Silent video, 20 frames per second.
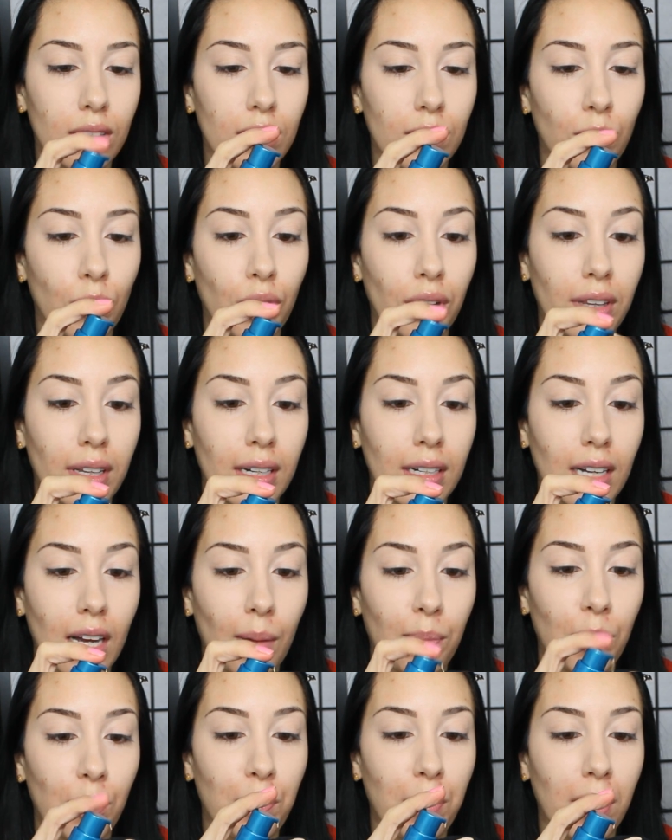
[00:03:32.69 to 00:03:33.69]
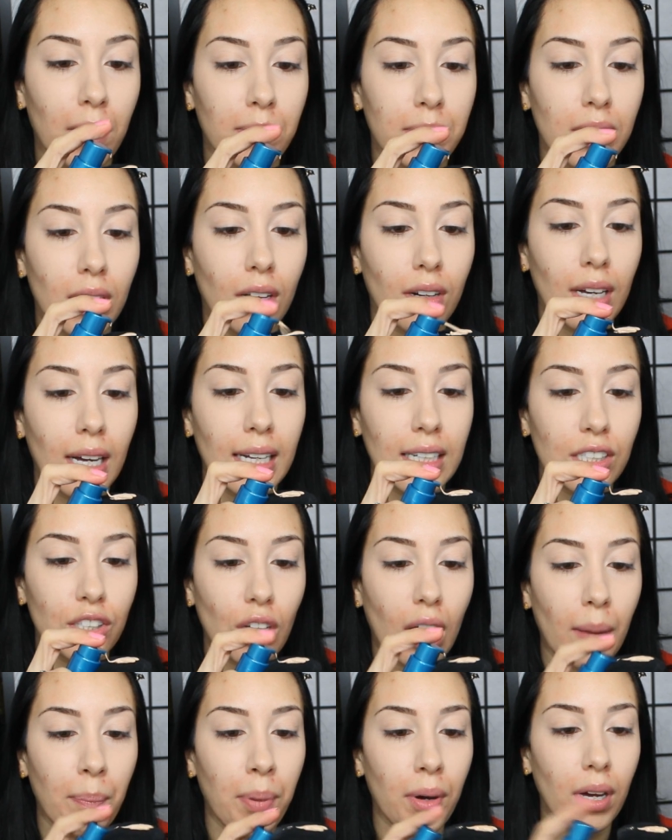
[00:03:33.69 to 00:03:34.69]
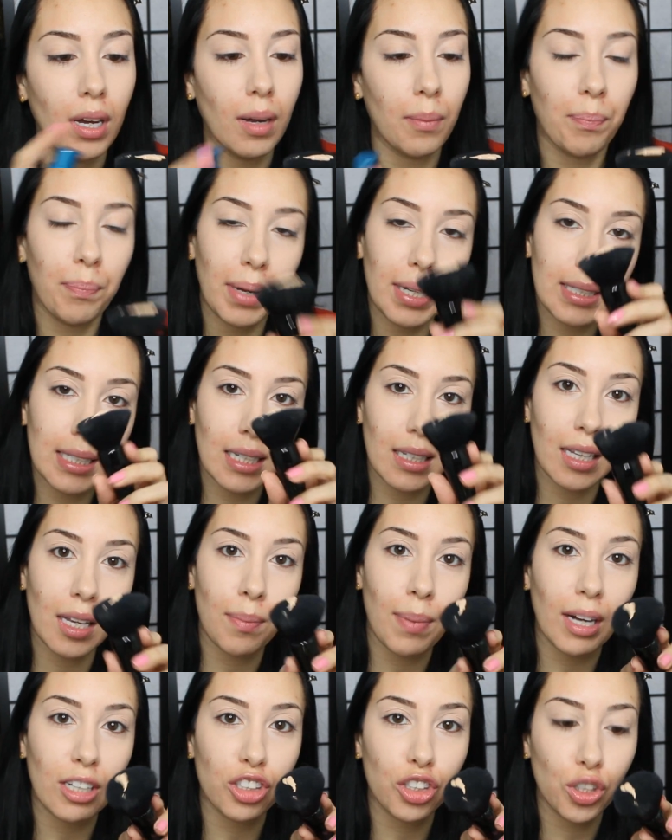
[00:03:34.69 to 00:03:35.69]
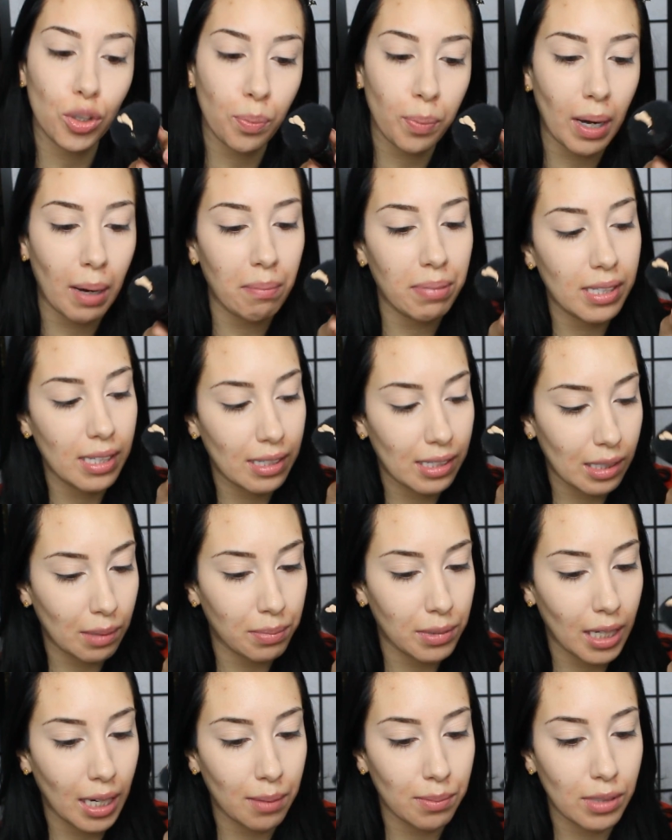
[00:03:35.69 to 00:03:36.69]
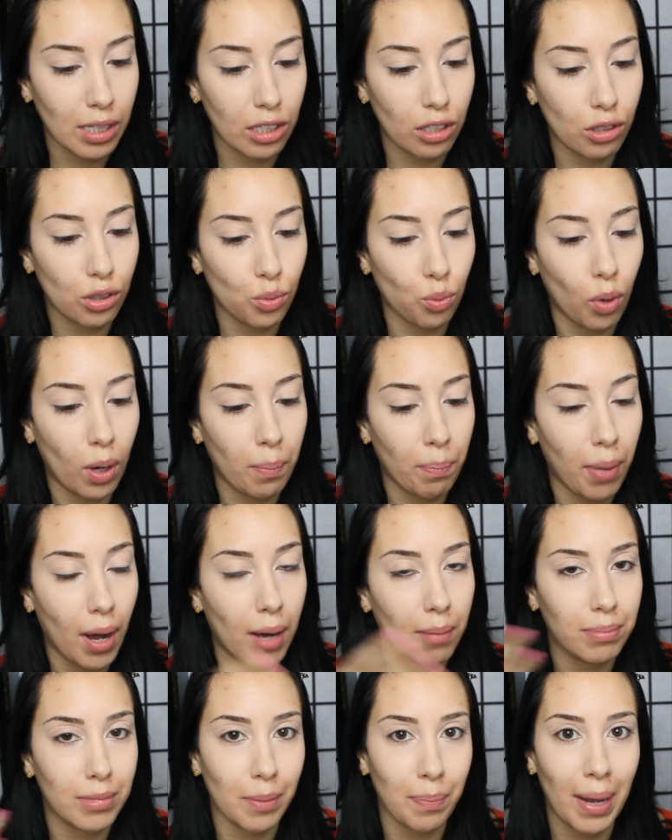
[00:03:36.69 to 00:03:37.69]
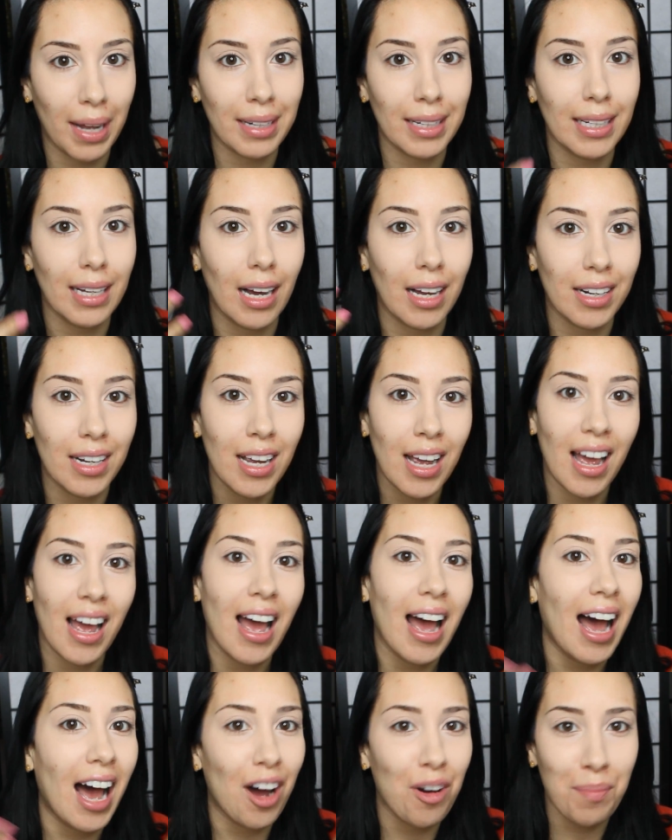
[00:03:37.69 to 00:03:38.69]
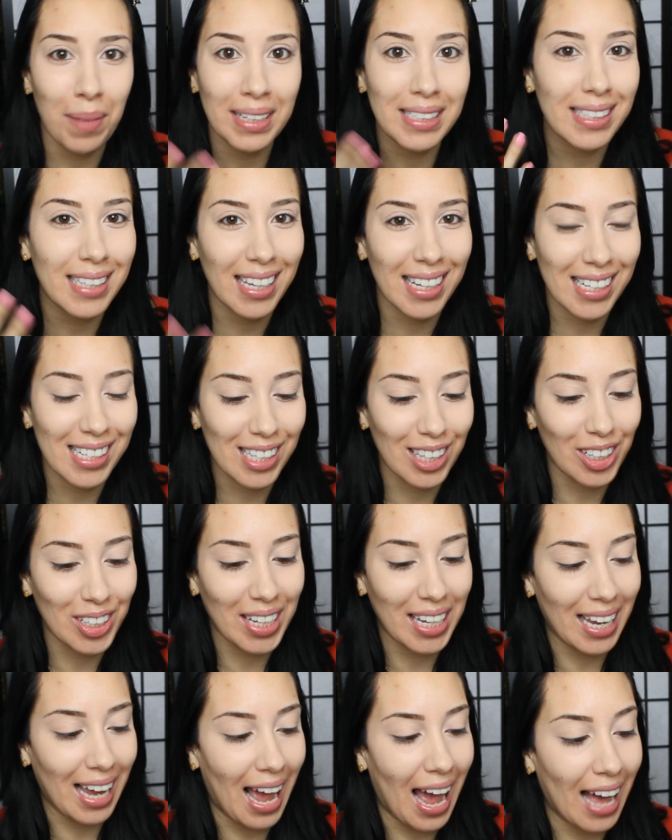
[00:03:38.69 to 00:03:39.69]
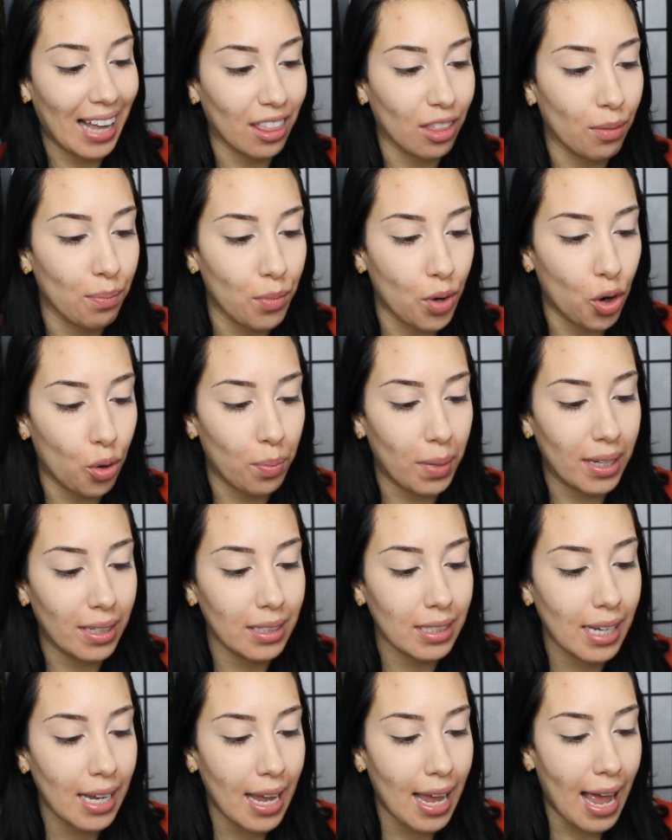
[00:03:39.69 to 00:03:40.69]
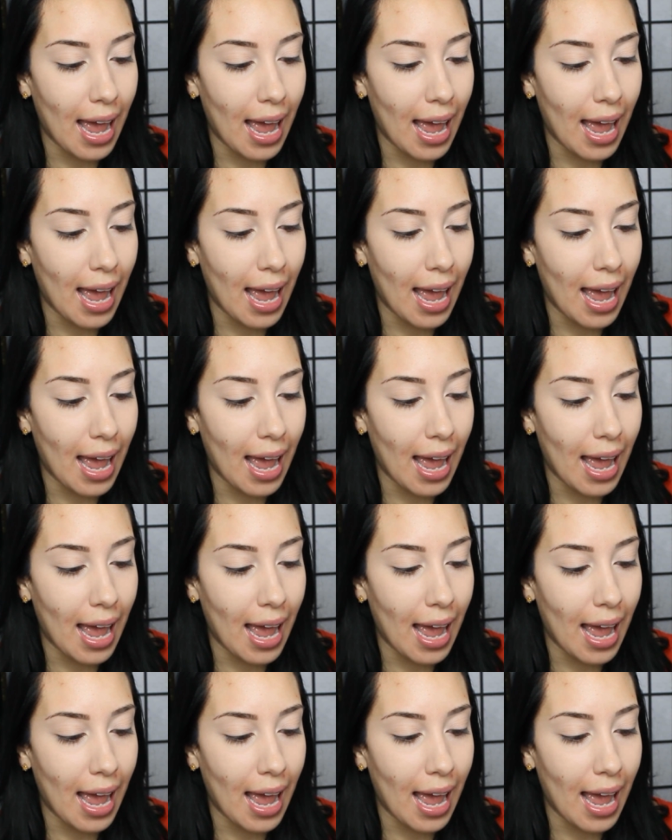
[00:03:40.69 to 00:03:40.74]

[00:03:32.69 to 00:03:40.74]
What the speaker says: More than a couple pumps. Okay, so I put basically about 2 pumps. Sometimes I use 1 pump depending on how my skin is looking at the moment.